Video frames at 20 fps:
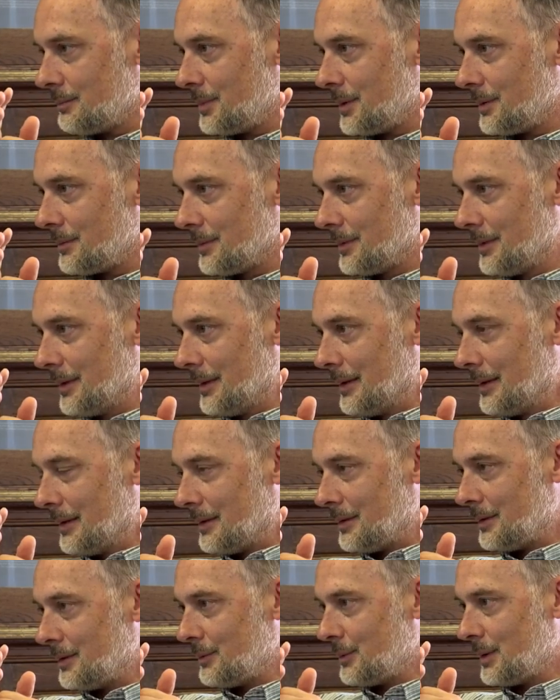But
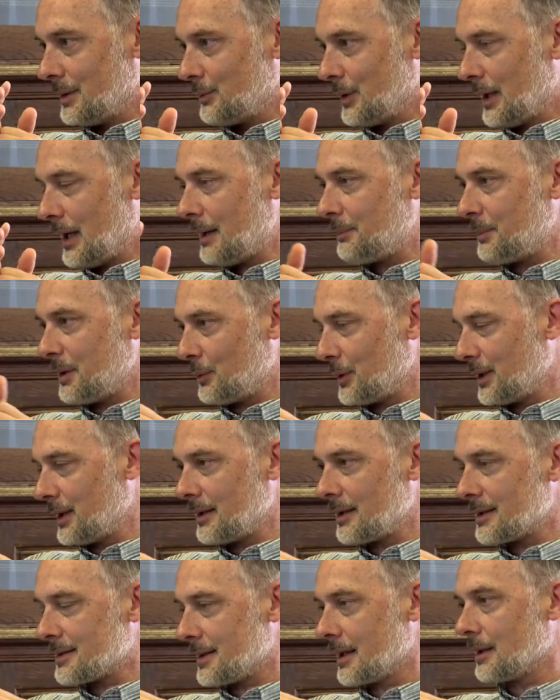you know, we're, we're happy
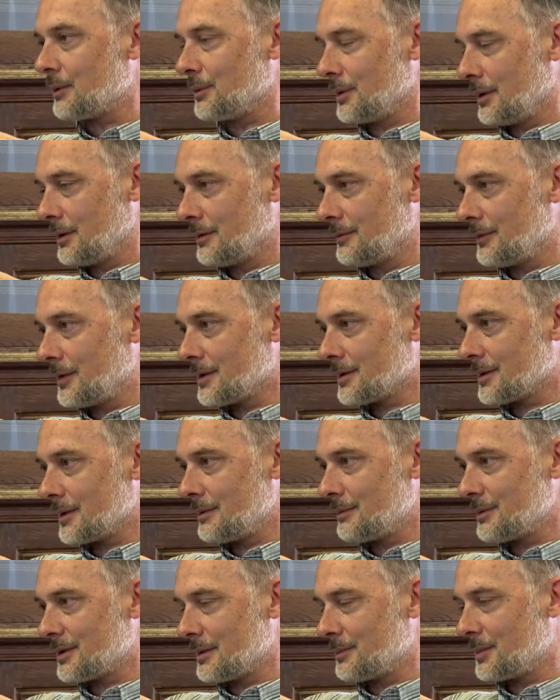within a single universe that
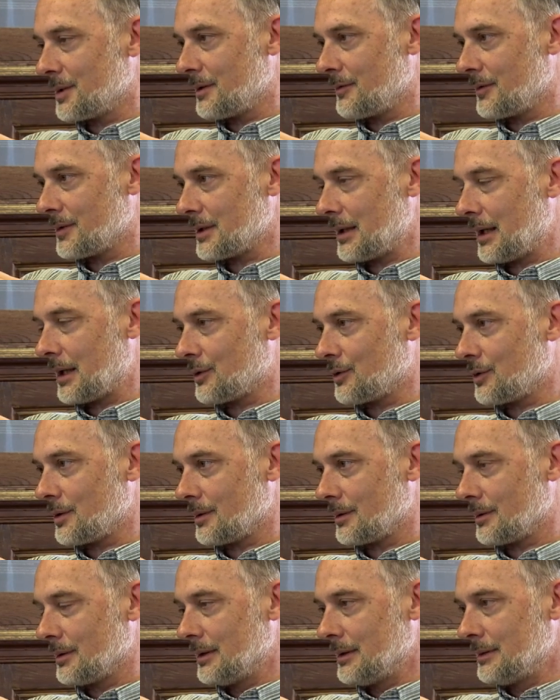there is observer
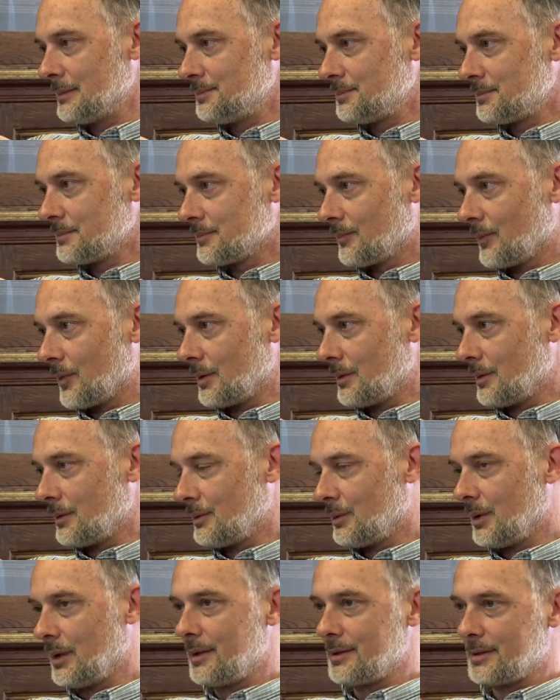selection. Right?
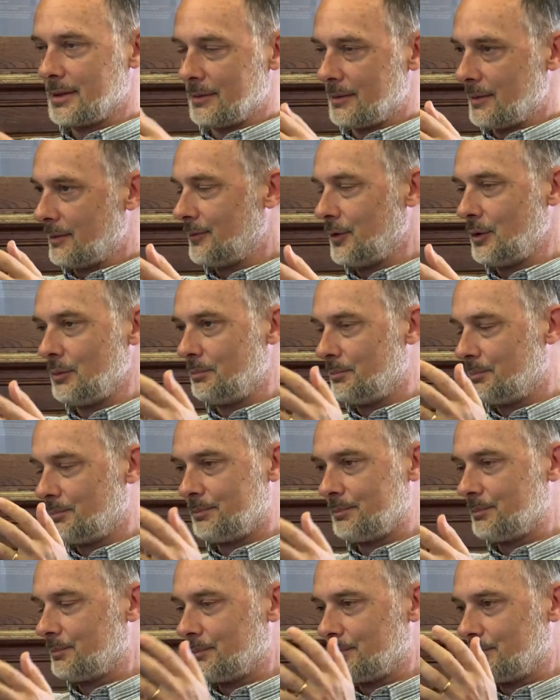Why is it a few
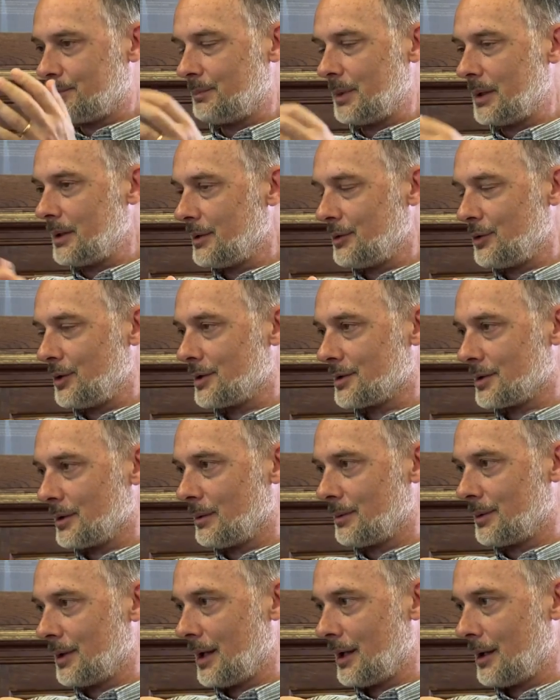billion years
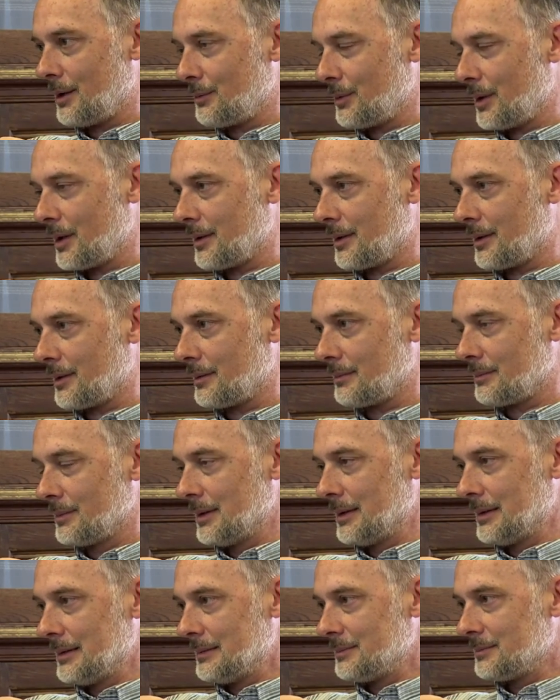old now rather than
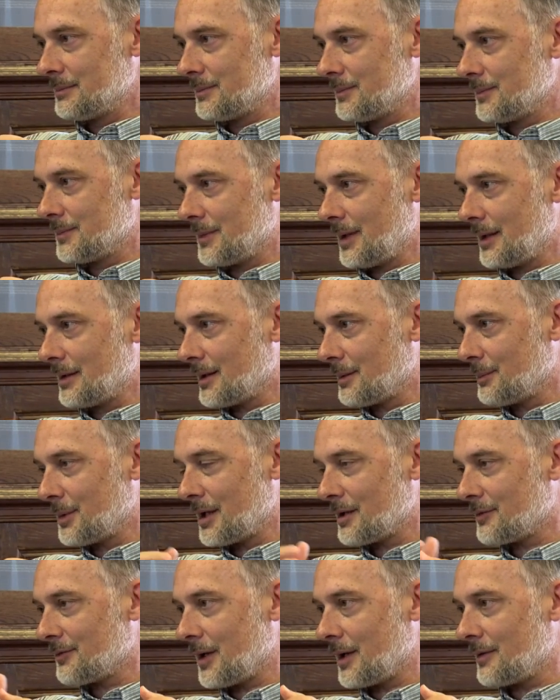ten to the
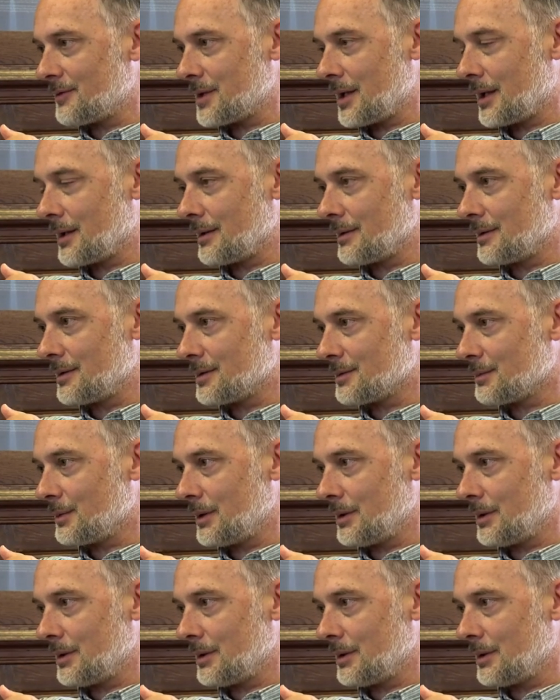minus five seconds?